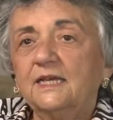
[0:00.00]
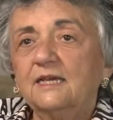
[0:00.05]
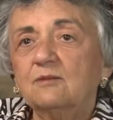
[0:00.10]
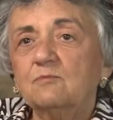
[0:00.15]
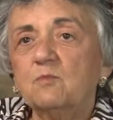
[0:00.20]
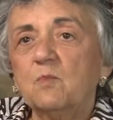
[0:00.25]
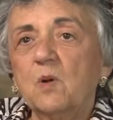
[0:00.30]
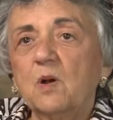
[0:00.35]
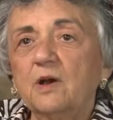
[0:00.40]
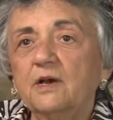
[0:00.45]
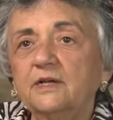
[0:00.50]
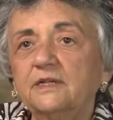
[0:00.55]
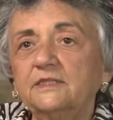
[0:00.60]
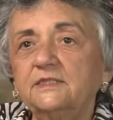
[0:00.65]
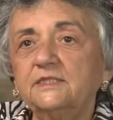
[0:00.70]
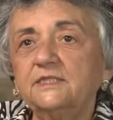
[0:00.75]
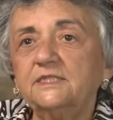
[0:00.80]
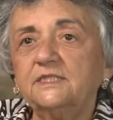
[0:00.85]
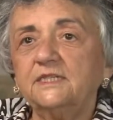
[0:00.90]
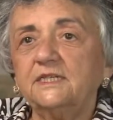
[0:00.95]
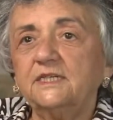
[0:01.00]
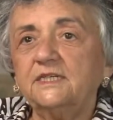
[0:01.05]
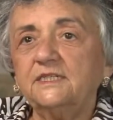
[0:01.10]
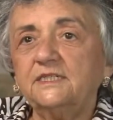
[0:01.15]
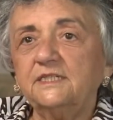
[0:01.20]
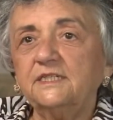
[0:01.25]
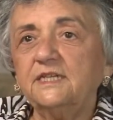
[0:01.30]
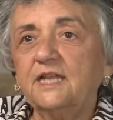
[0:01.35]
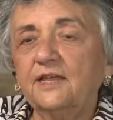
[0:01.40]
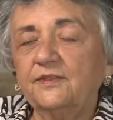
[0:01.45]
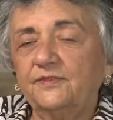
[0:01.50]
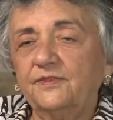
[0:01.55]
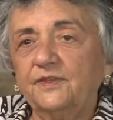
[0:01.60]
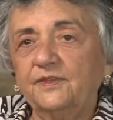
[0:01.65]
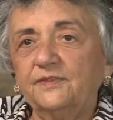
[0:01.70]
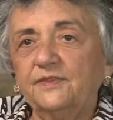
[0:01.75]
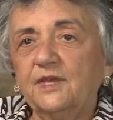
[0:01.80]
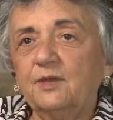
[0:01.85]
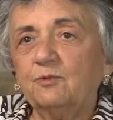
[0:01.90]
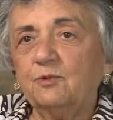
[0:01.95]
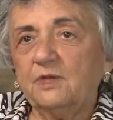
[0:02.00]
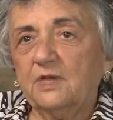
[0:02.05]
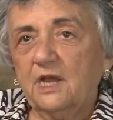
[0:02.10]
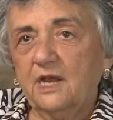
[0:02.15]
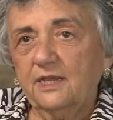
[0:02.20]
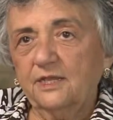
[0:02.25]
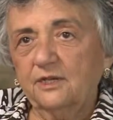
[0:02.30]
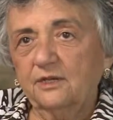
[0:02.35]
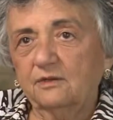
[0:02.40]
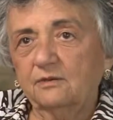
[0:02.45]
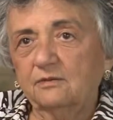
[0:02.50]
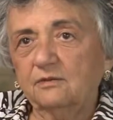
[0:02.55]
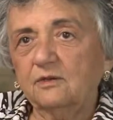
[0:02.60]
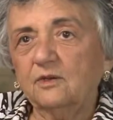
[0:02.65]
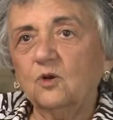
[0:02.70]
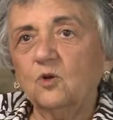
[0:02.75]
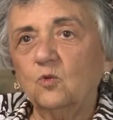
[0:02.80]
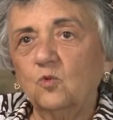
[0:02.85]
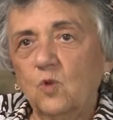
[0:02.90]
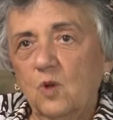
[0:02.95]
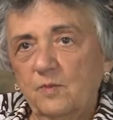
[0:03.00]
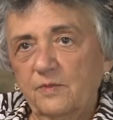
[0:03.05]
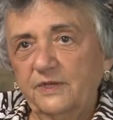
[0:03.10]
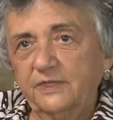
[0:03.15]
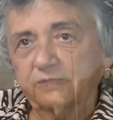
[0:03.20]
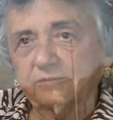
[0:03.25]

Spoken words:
but he did not think they would hire a woman.